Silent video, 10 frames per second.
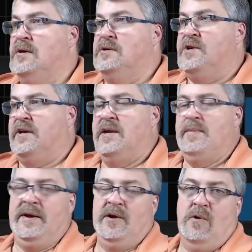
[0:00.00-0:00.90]
So I got
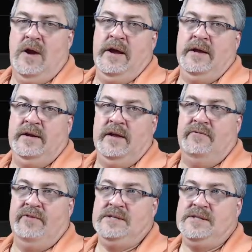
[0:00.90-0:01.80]
about $1,000
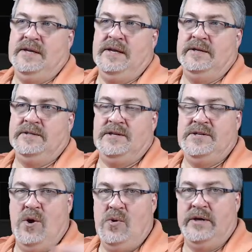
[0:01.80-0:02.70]
invested into
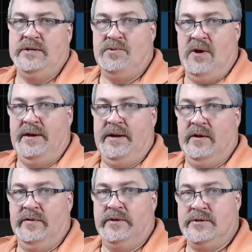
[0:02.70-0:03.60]
tokens right
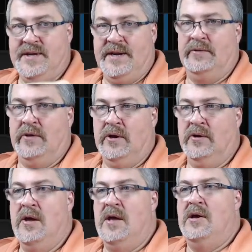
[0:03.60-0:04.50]
now that are sitting
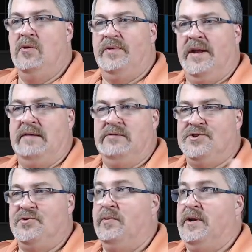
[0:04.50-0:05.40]
there that I've
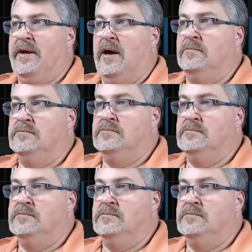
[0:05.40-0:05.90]
distributed up.